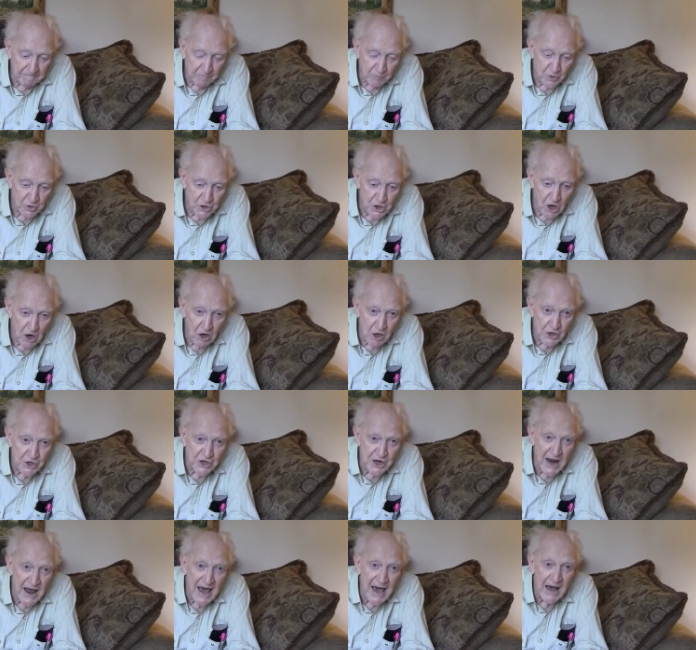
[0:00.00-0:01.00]

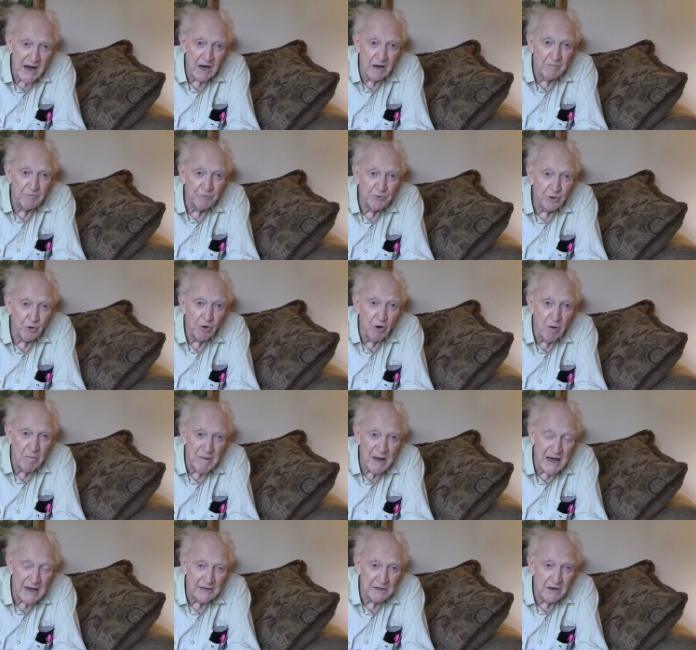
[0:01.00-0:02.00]
charged atom through a
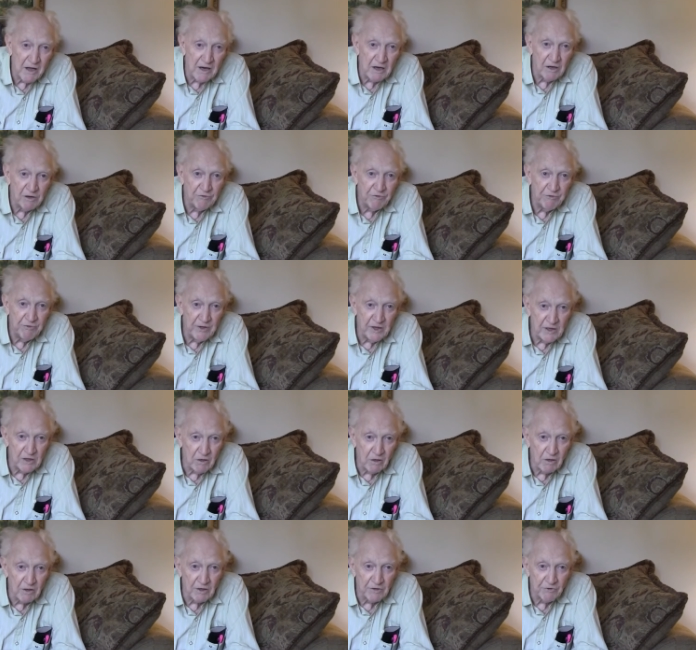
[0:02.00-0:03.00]
magnetic
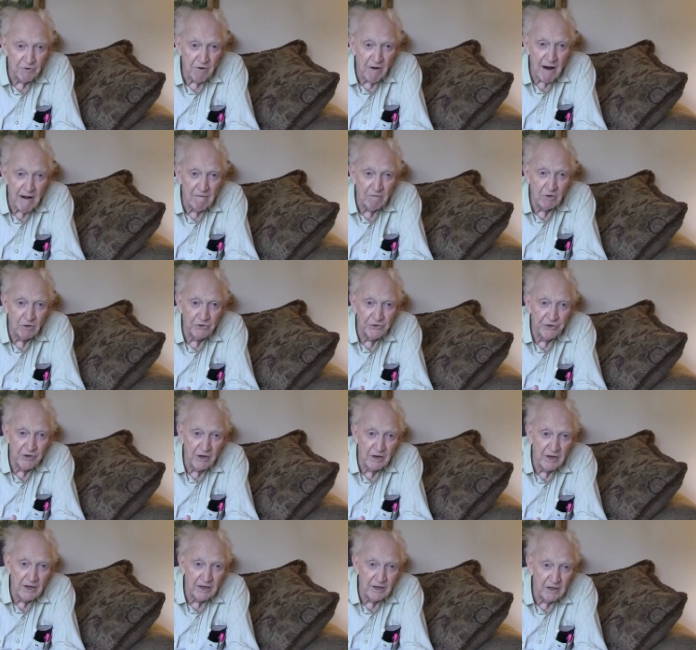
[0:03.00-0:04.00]
field, it travels
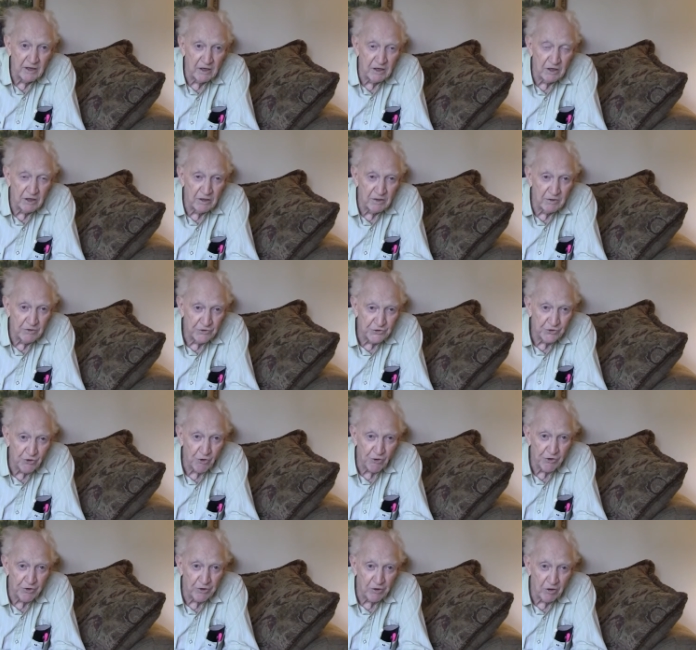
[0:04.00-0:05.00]
in a
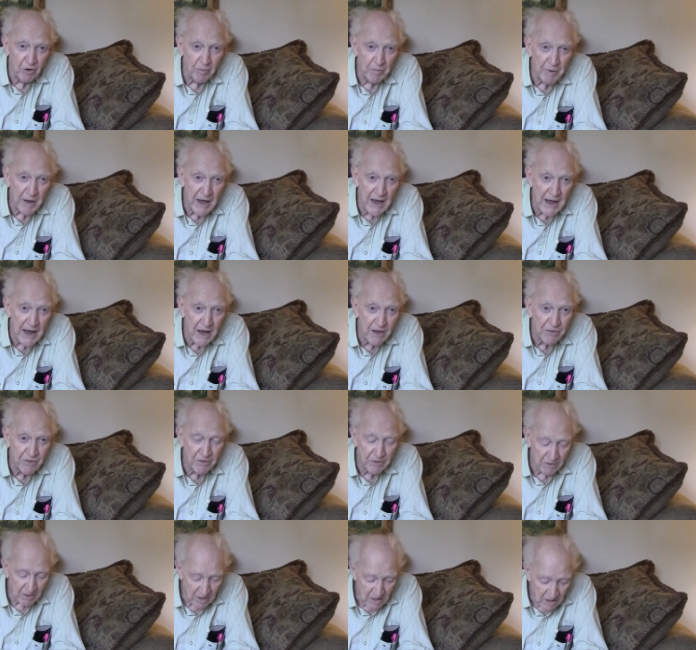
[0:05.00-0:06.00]
circular path.
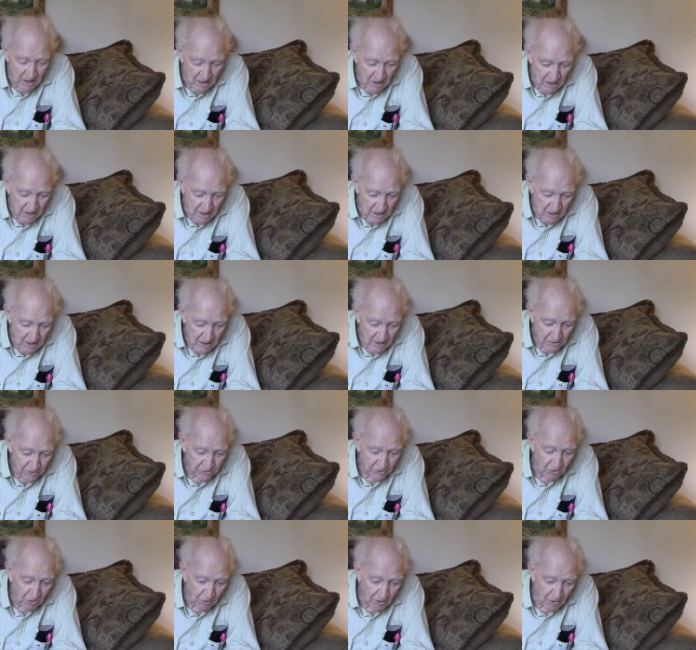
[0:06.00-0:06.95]
So